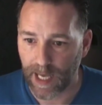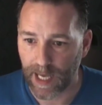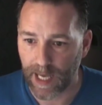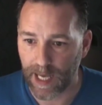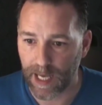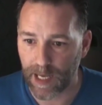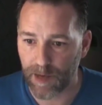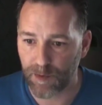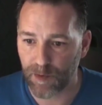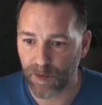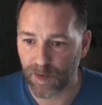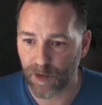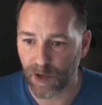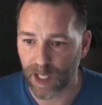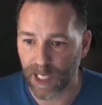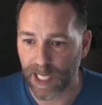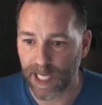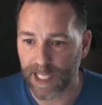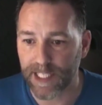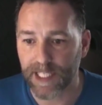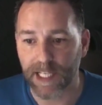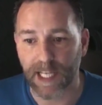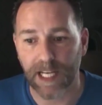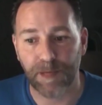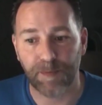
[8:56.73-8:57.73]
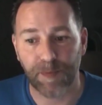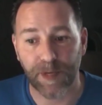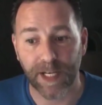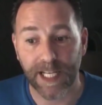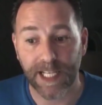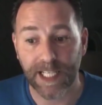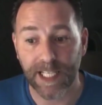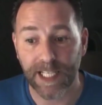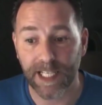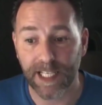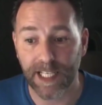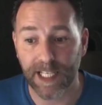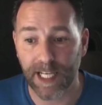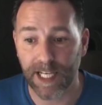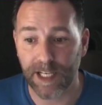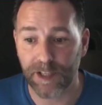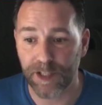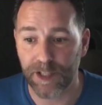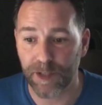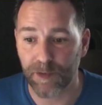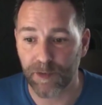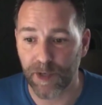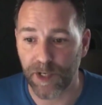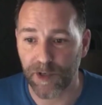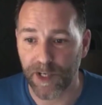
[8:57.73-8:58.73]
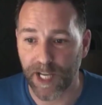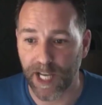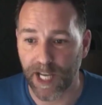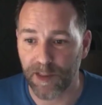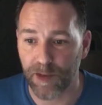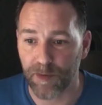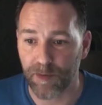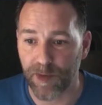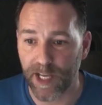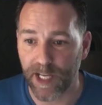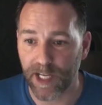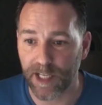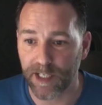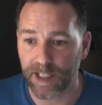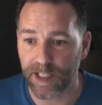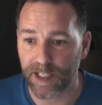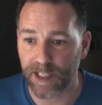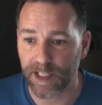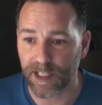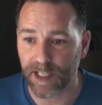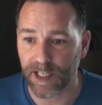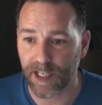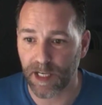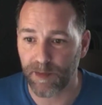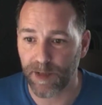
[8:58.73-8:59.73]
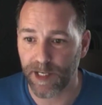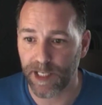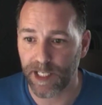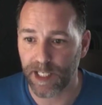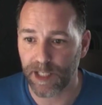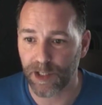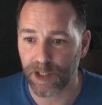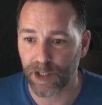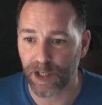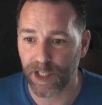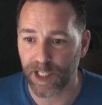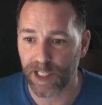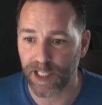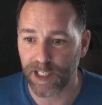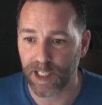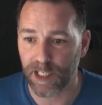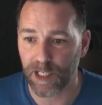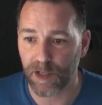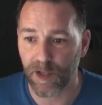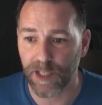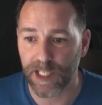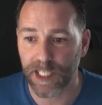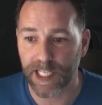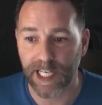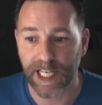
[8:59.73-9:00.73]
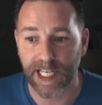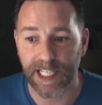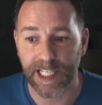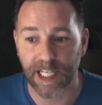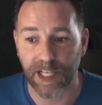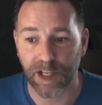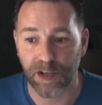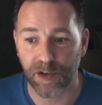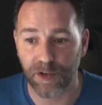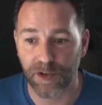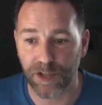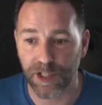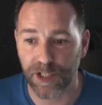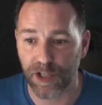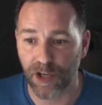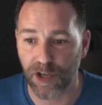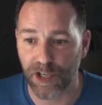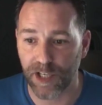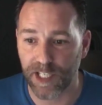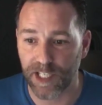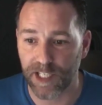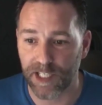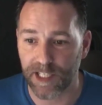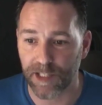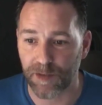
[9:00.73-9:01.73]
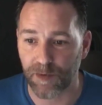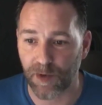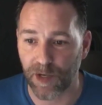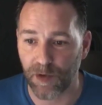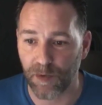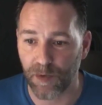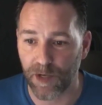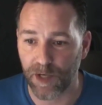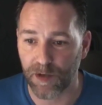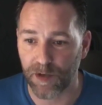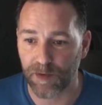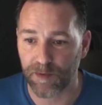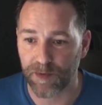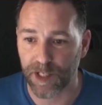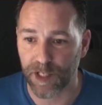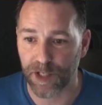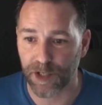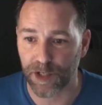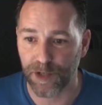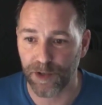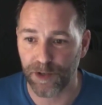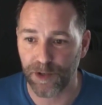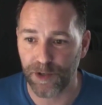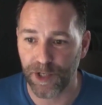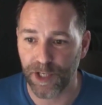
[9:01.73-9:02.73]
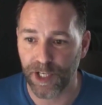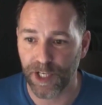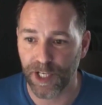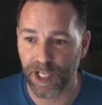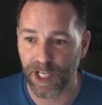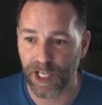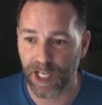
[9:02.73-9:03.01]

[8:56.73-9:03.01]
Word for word: Um, we've got Liz Labonita in the house as well. Kathy Baker's just come in and joined us. Louise Crescent Crow's joined us as well. Welcome to you.